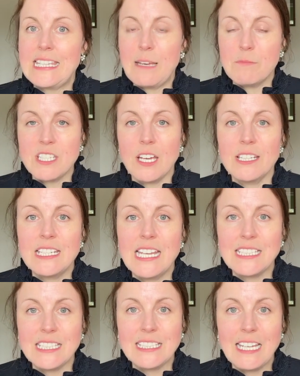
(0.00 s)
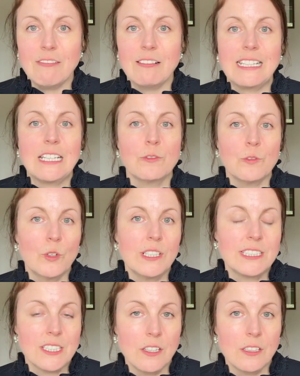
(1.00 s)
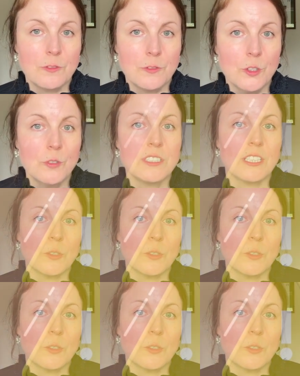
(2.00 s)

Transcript: them to unnecessarily avoid certain foods and